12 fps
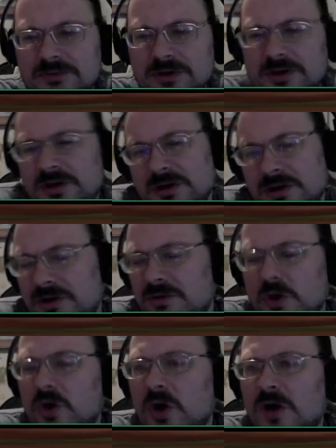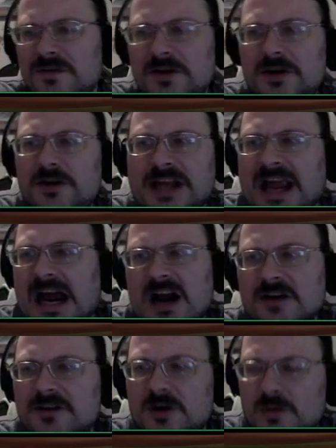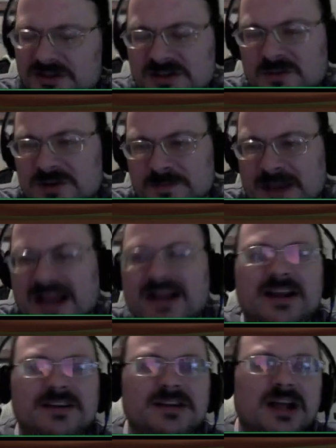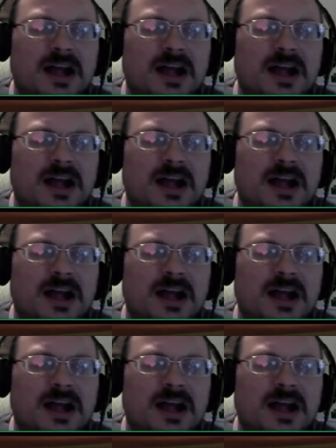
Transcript: you look over a character when someone's made it,